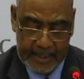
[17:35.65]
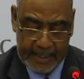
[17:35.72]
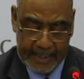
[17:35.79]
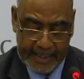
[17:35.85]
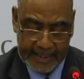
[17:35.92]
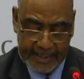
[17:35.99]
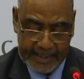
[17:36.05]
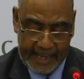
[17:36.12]

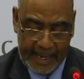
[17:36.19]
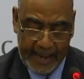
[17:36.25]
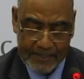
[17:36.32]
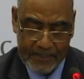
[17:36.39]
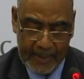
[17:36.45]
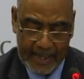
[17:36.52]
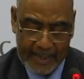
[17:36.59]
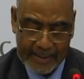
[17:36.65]
And
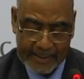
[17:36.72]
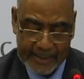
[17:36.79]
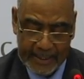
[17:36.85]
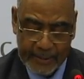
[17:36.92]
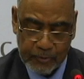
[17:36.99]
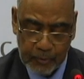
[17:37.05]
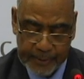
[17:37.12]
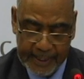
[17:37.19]
up
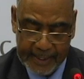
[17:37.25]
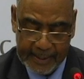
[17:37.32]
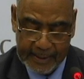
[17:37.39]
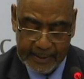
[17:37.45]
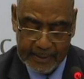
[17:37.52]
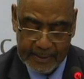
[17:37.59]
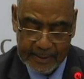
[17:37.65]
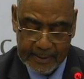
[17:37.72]
until
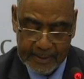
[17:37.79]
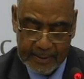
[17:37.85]
today,